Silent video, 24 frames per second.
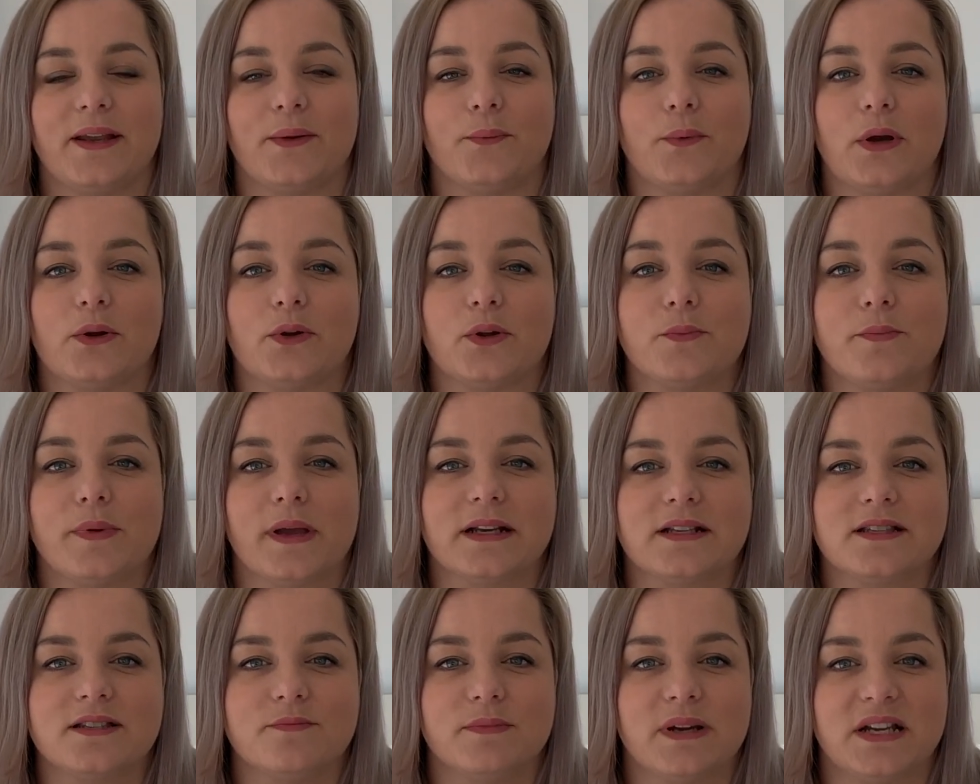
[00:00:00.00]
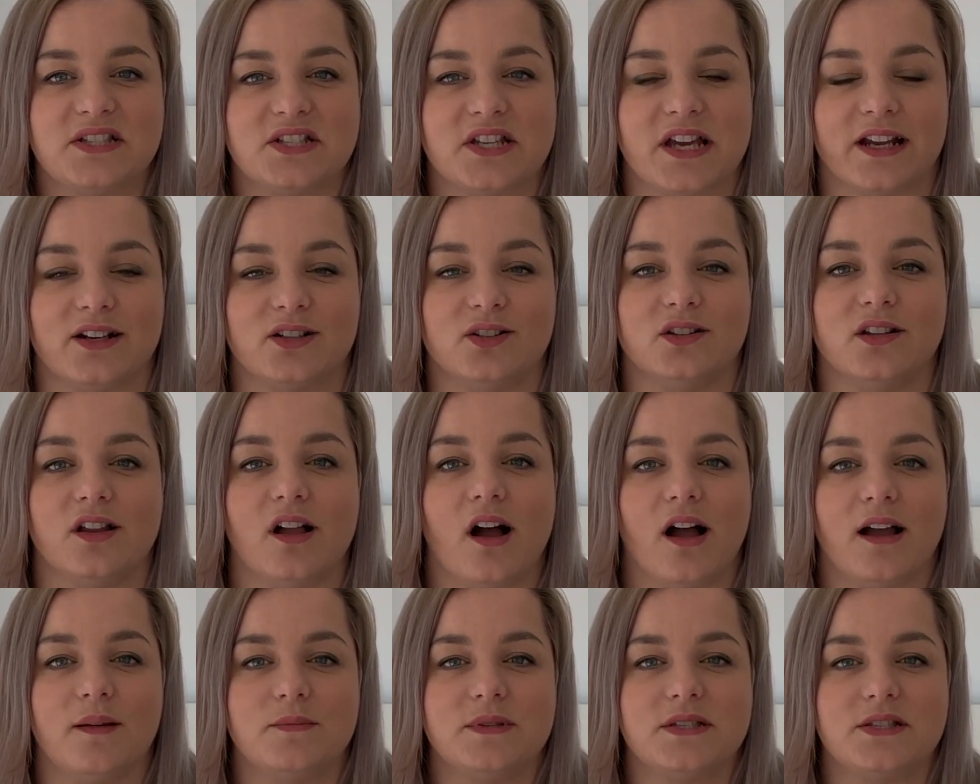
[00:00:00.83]
welcome back to my channel.
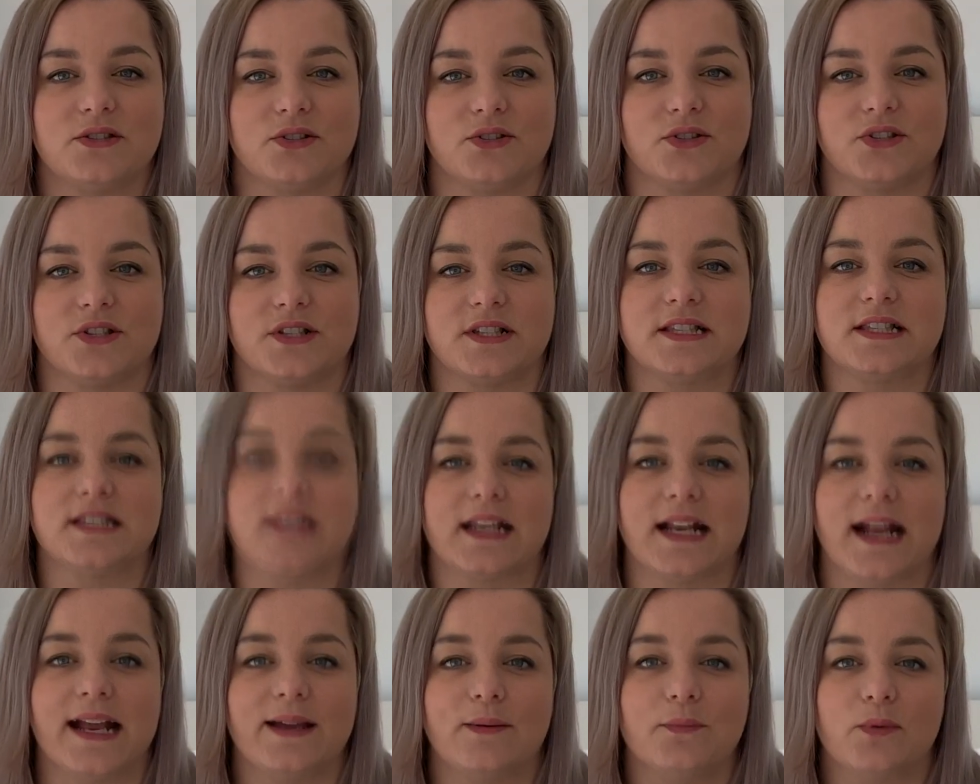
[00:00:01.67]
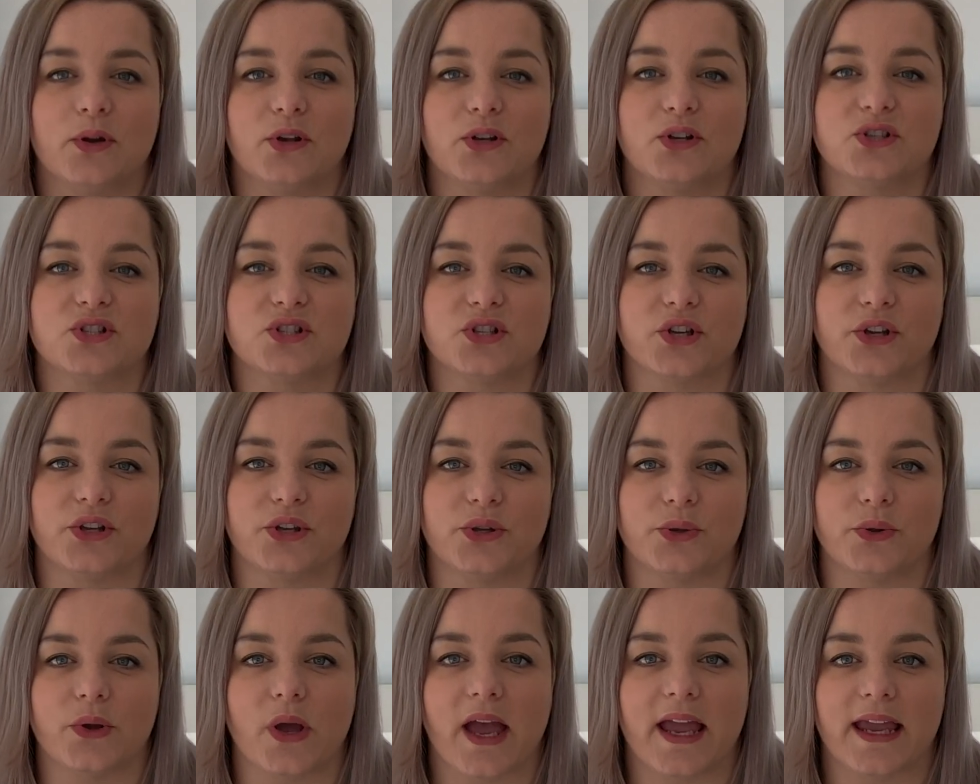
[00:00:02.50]
I'm Suze. Today I'm going to show
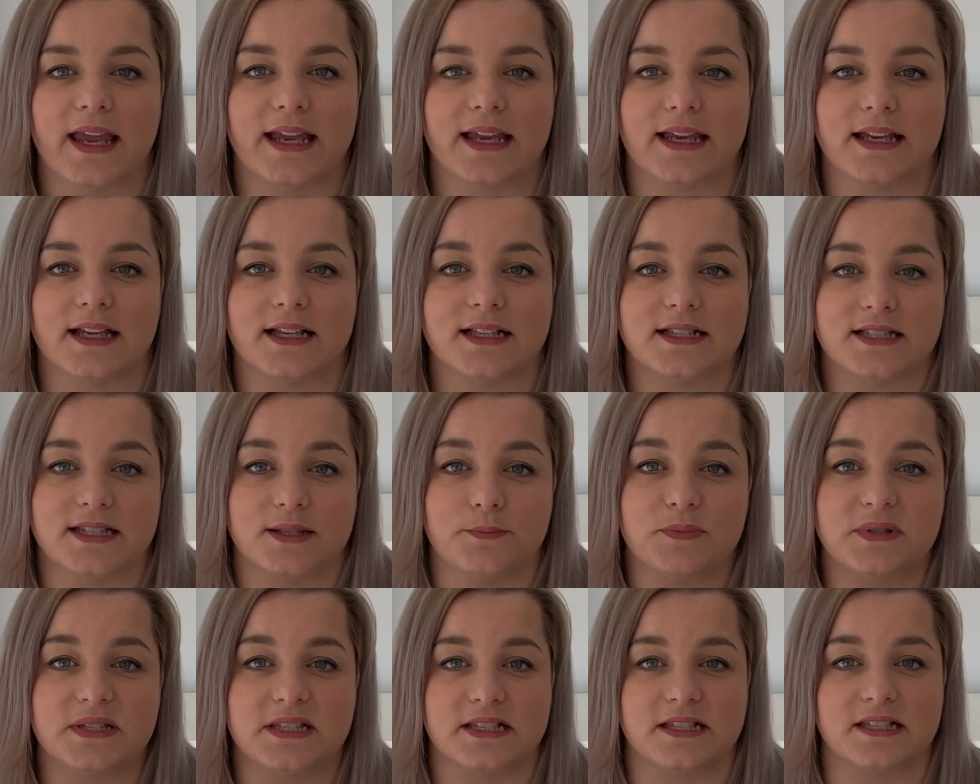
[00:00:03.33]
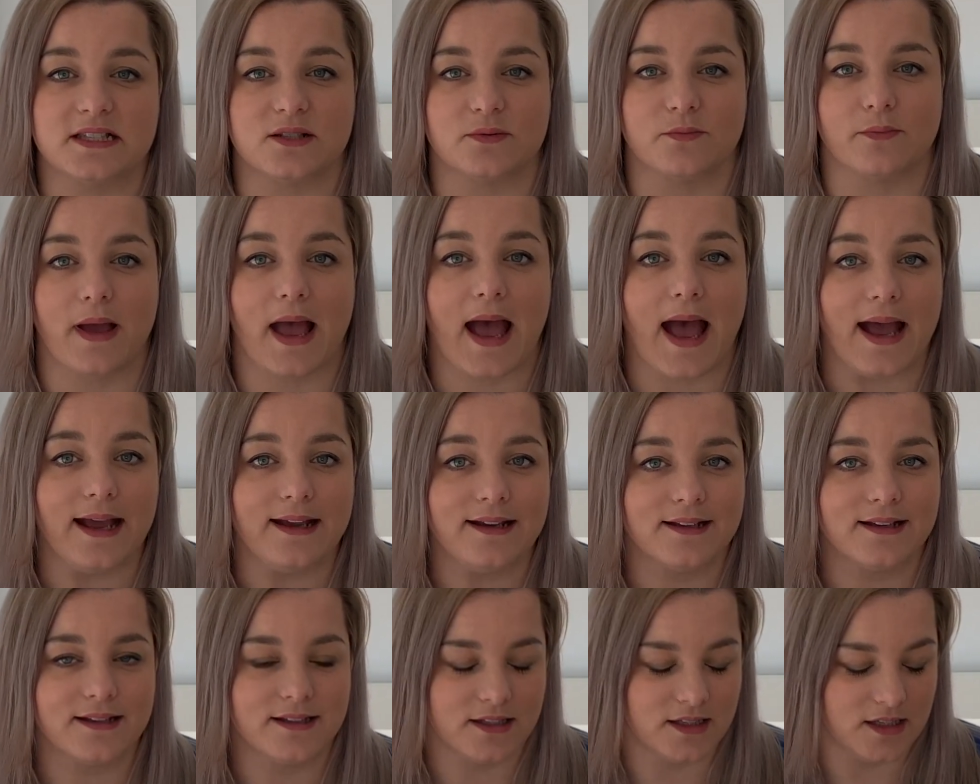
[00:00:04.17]
you a dip system
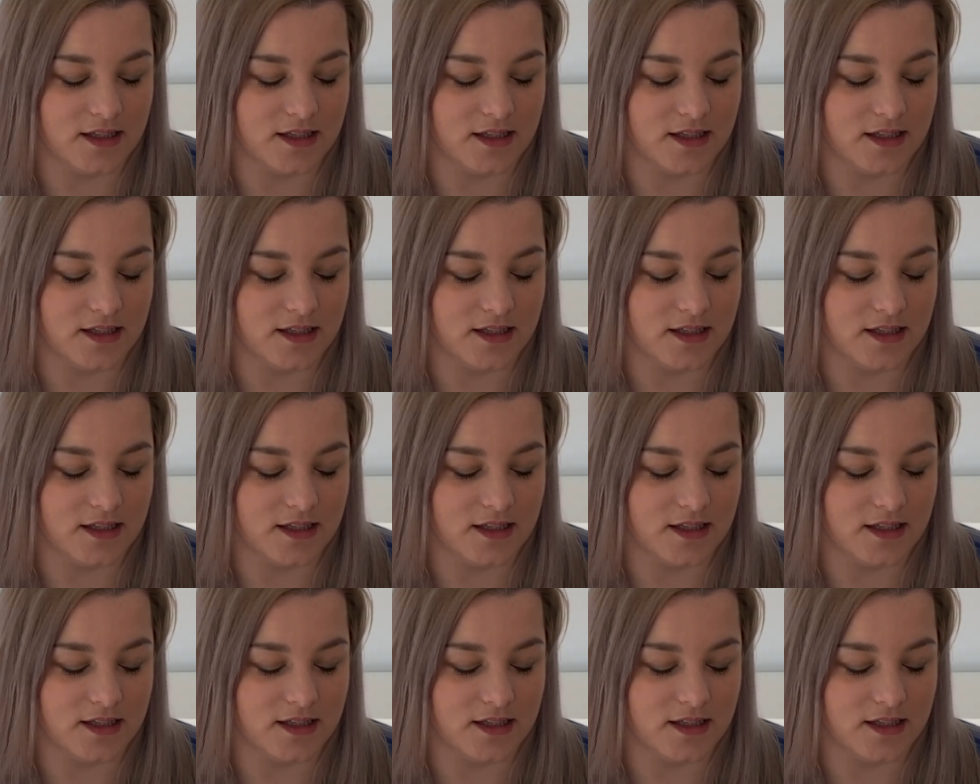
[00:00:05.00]
hack.